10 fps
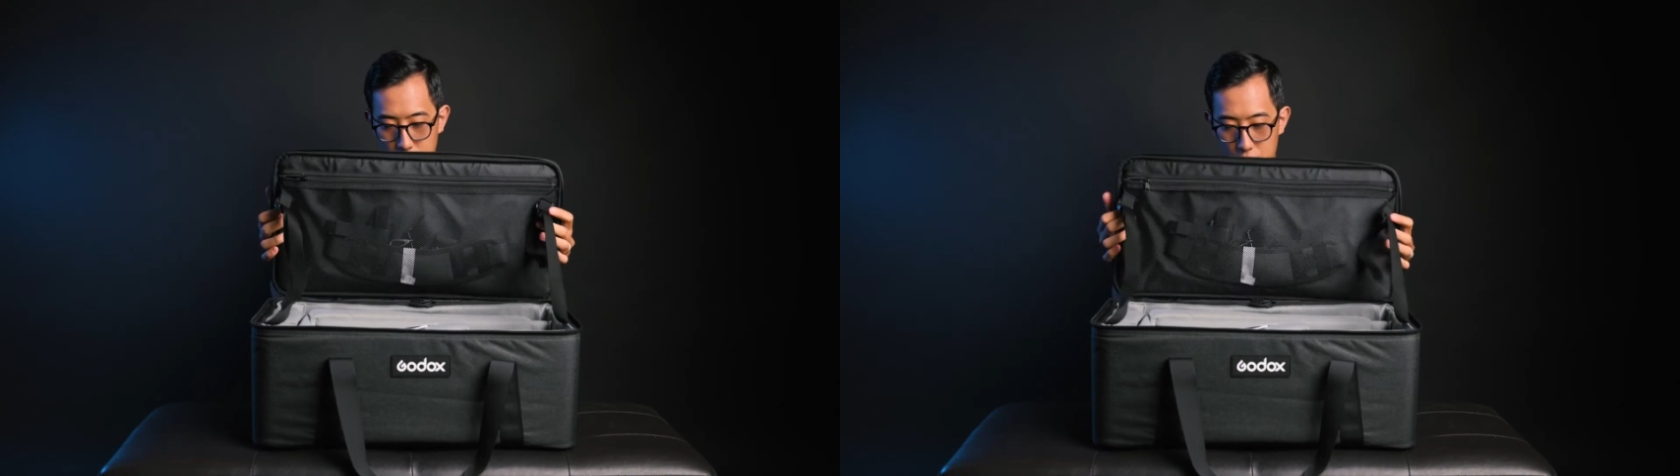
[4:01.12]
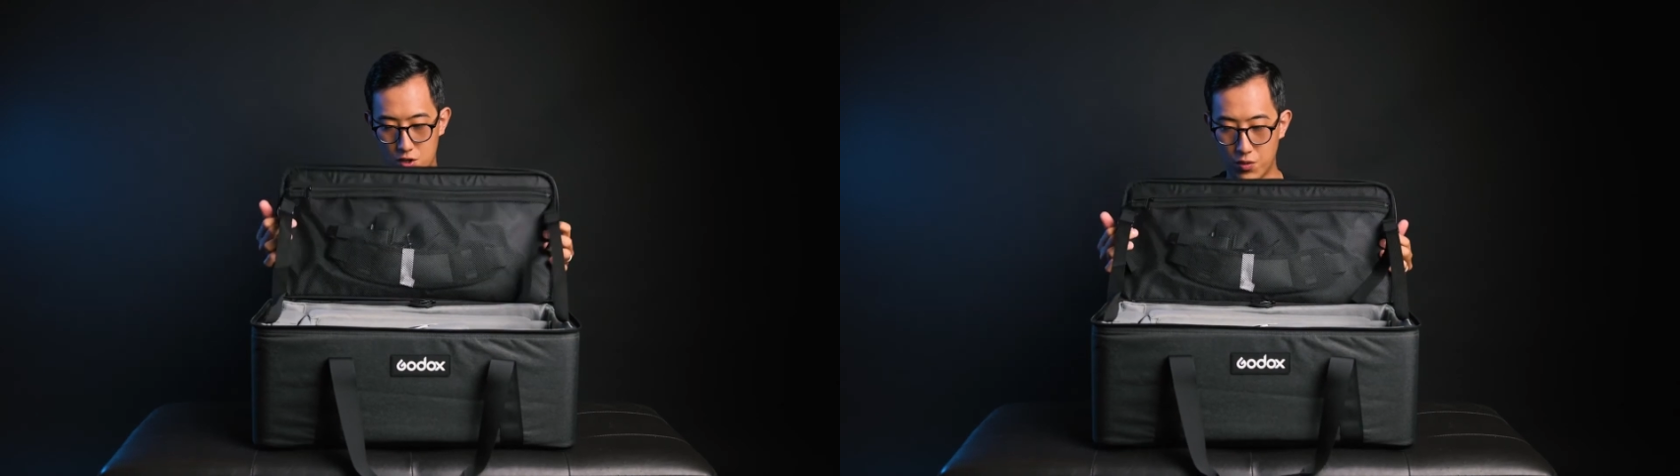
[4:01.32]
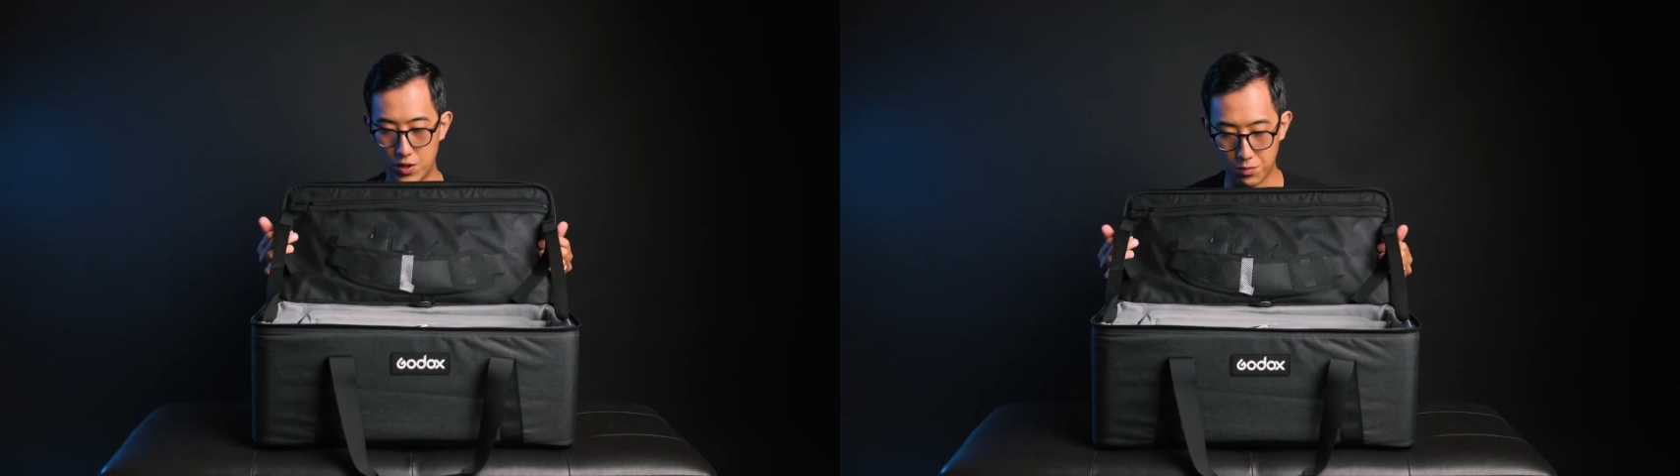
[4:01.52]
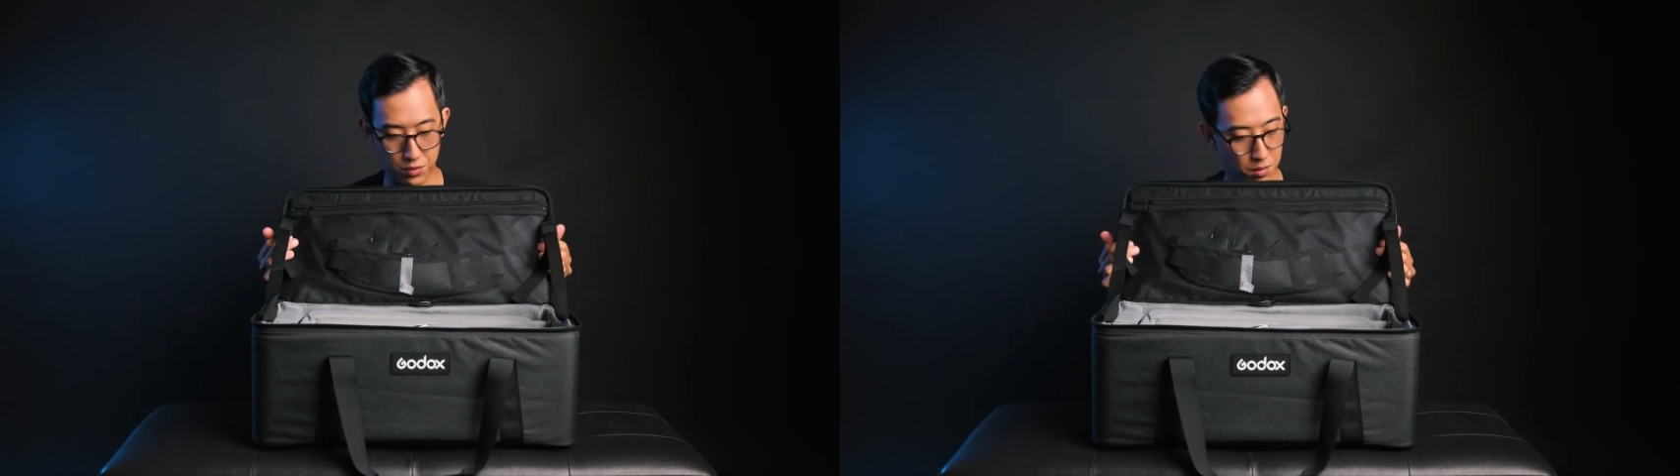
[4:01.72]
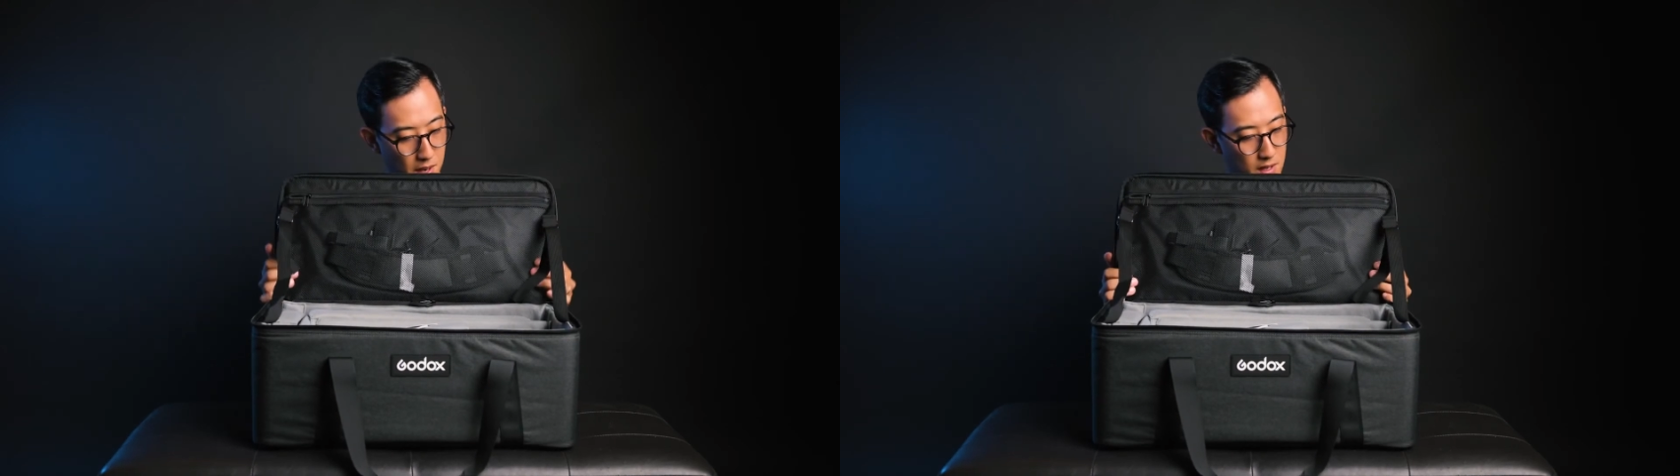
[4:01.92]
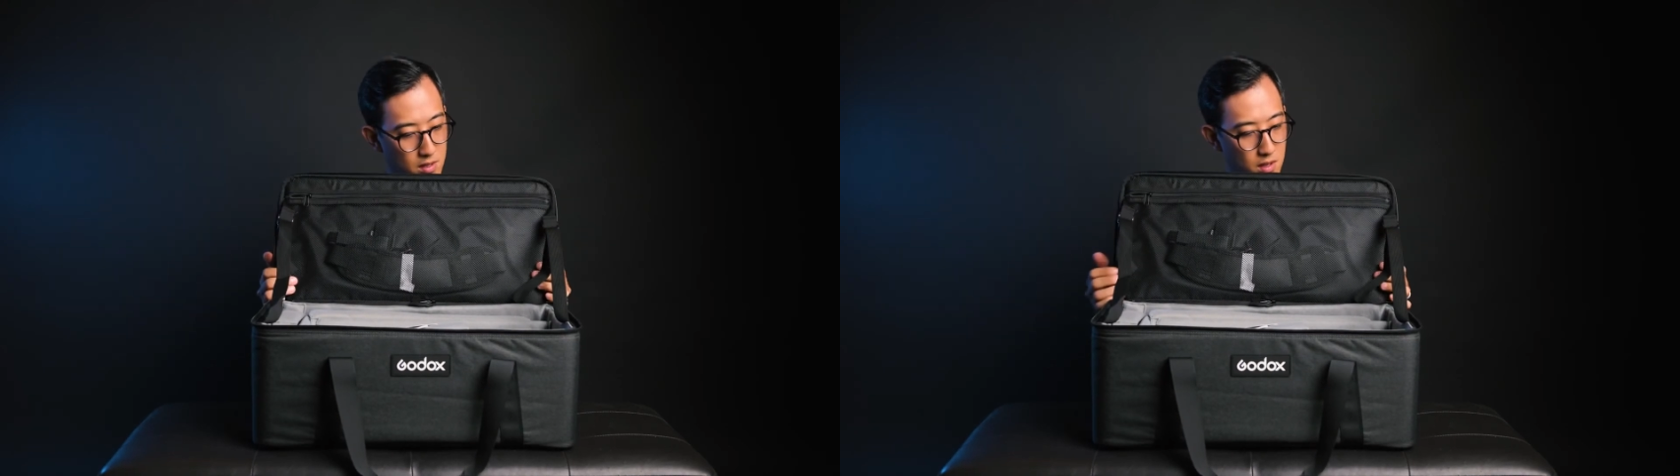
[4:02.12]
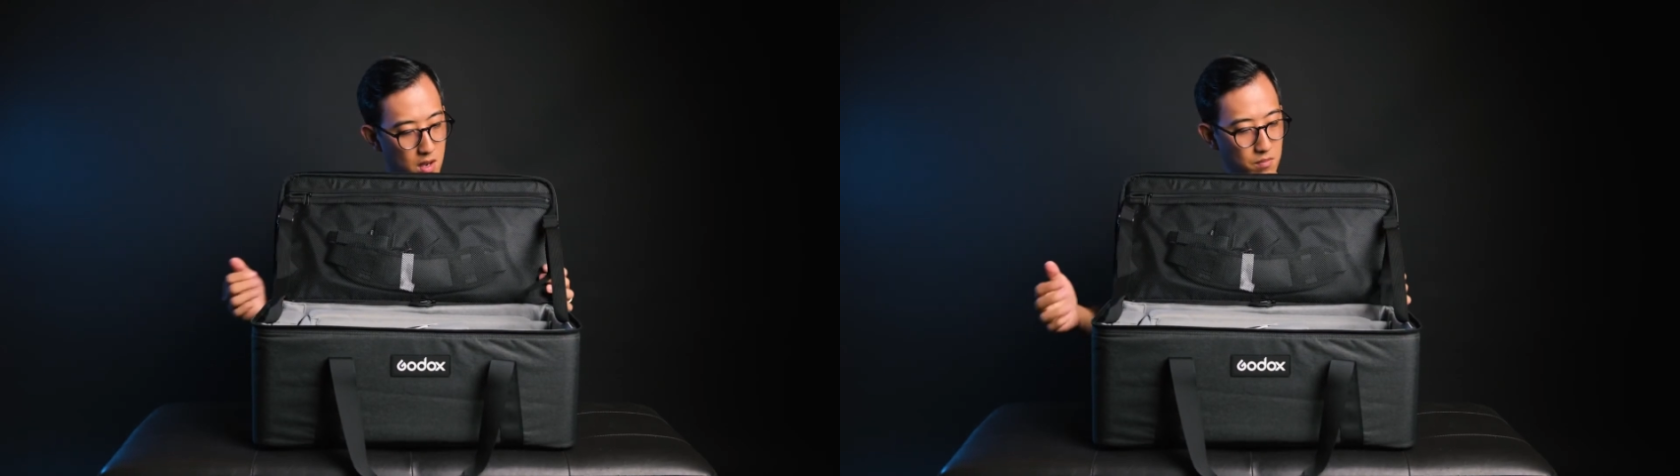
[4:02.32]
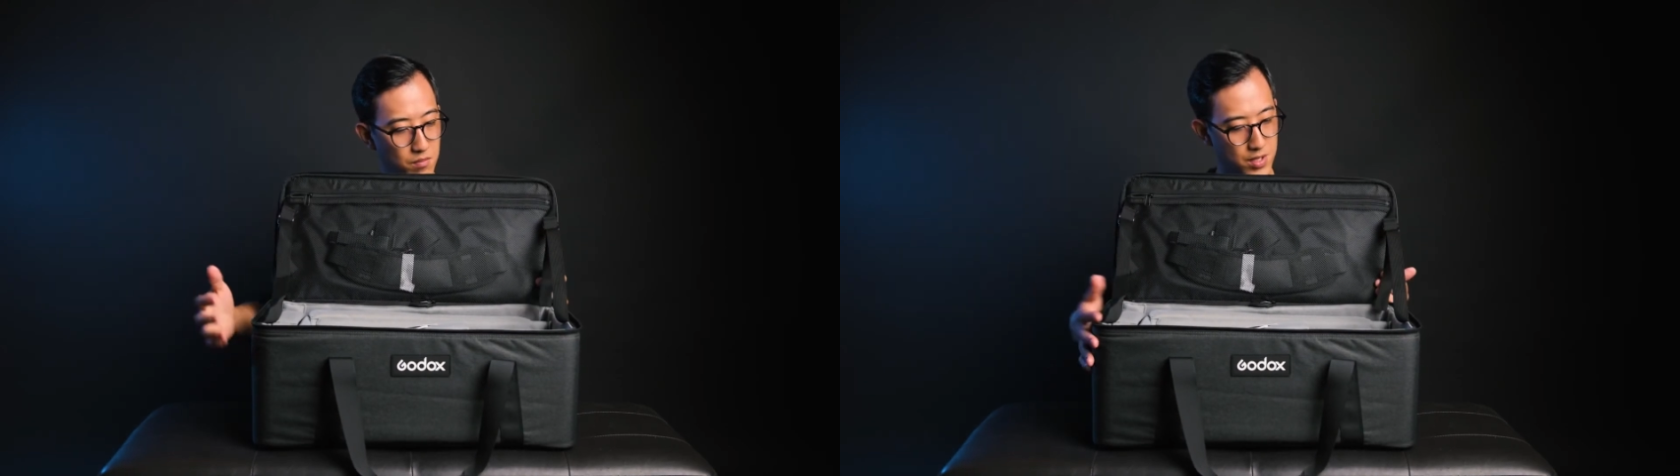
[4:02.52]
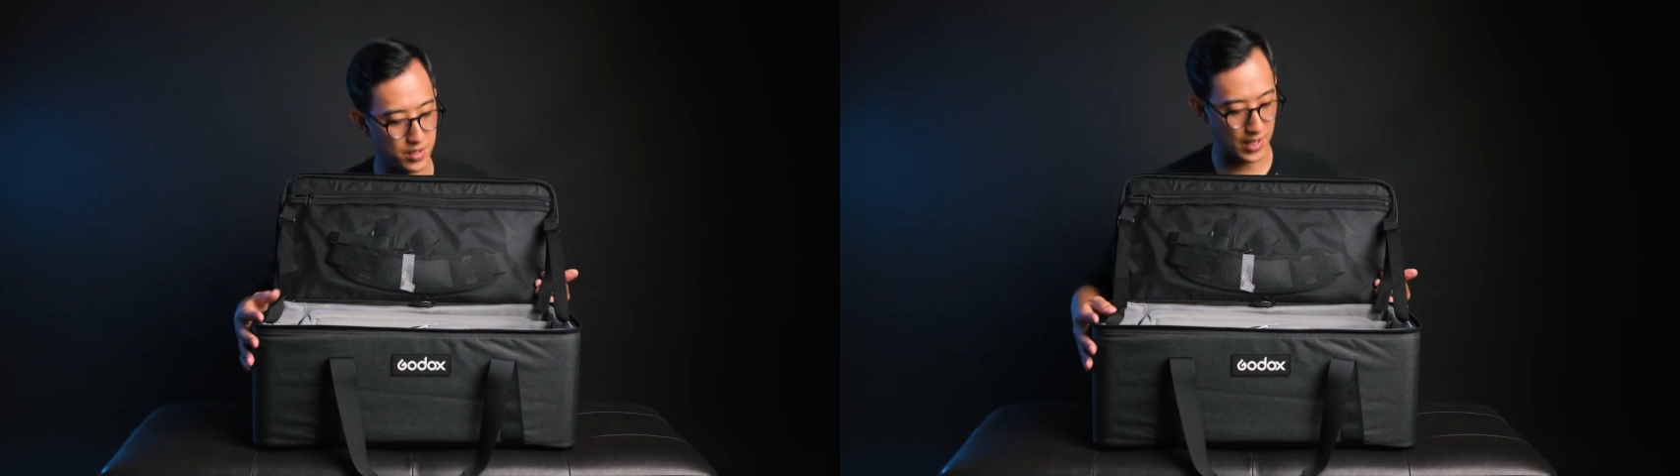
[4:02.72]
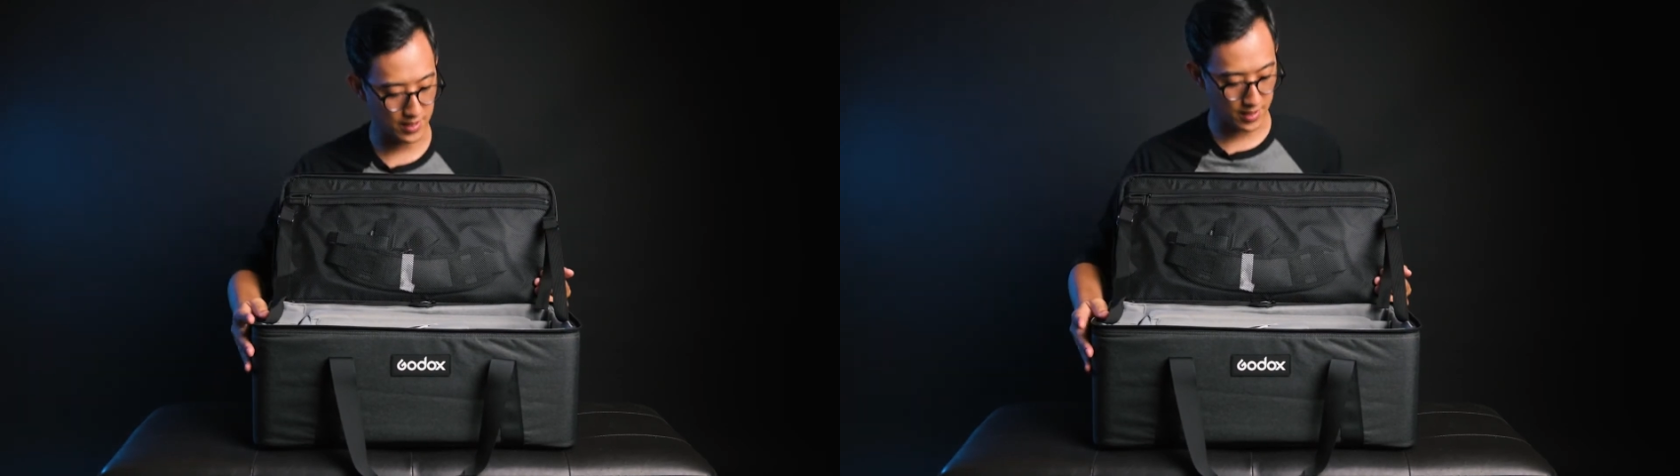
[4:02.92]
So when you open the box, there's a
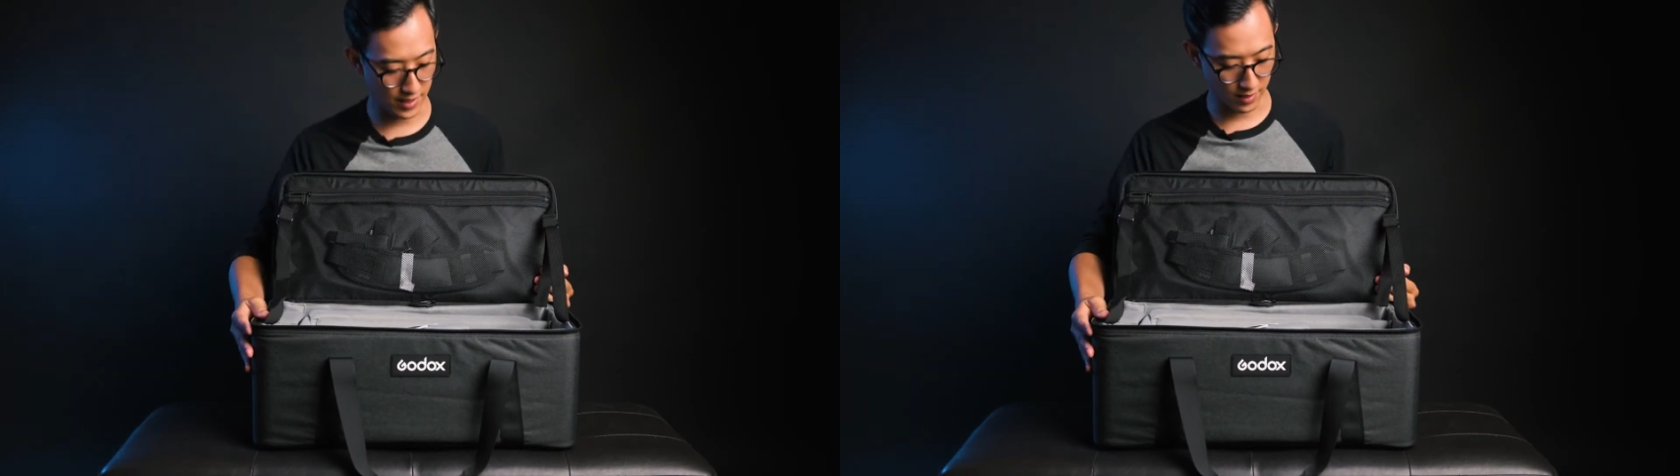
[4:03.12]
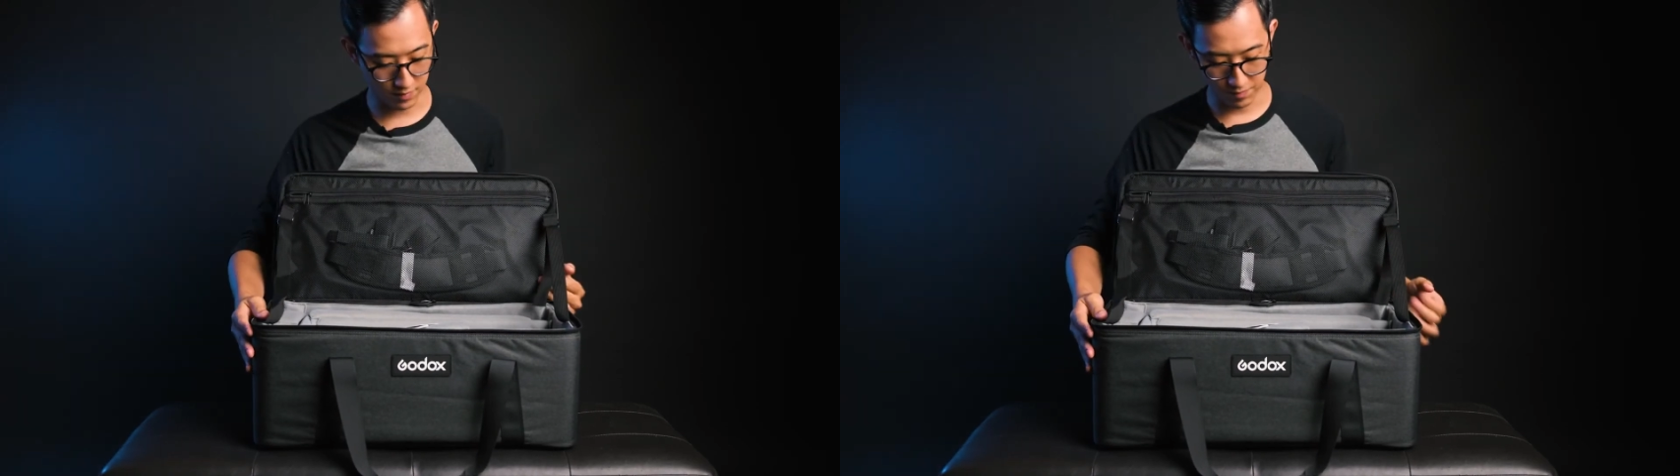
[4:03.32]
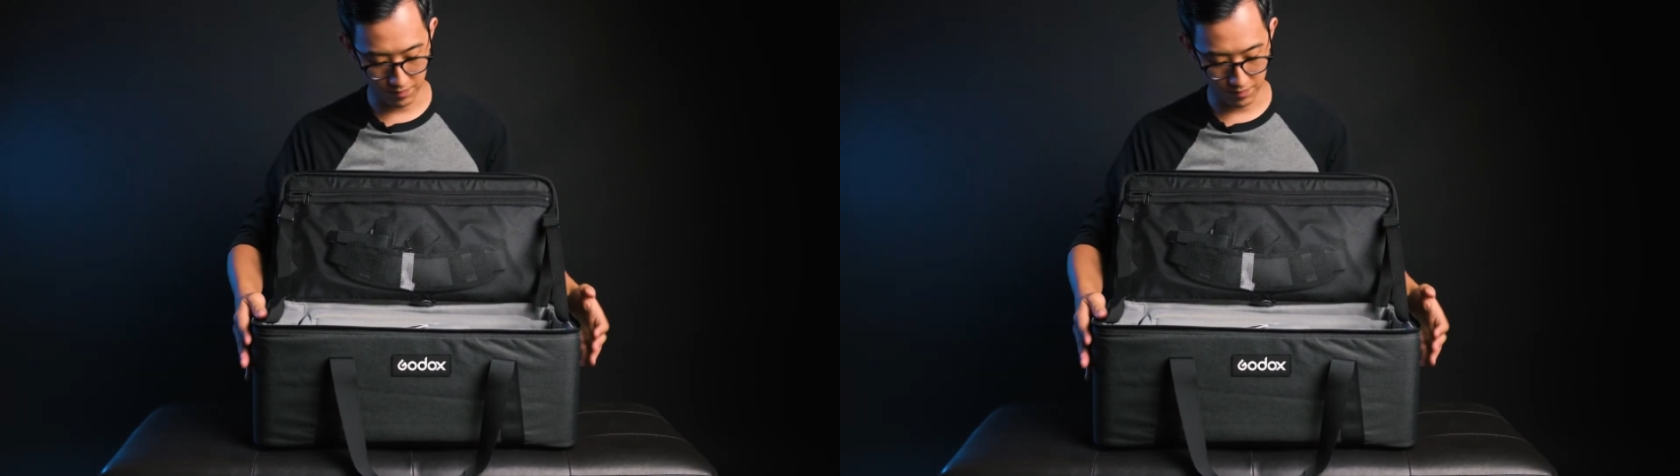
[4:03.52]
nice like